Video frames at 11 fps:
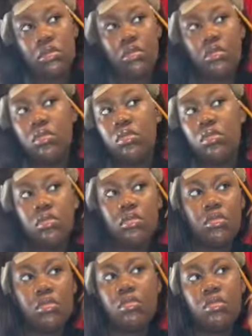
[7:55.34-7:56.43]
and it's pretty
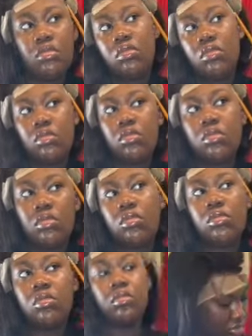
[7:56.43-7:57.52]
simple and
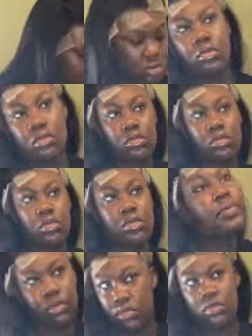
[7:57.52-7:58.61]
self-explanatory.
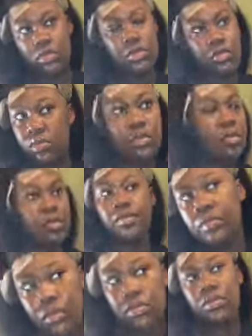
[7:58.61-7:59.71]
So yeah,
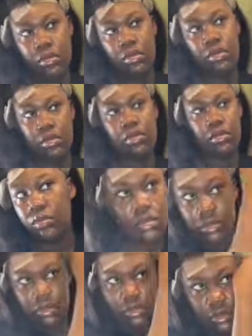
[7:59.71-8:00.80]
this is what I do, and I just
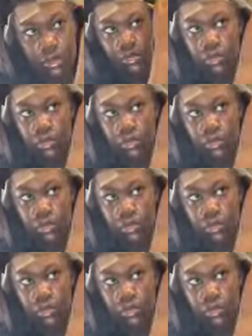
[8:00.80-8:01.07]
do that 3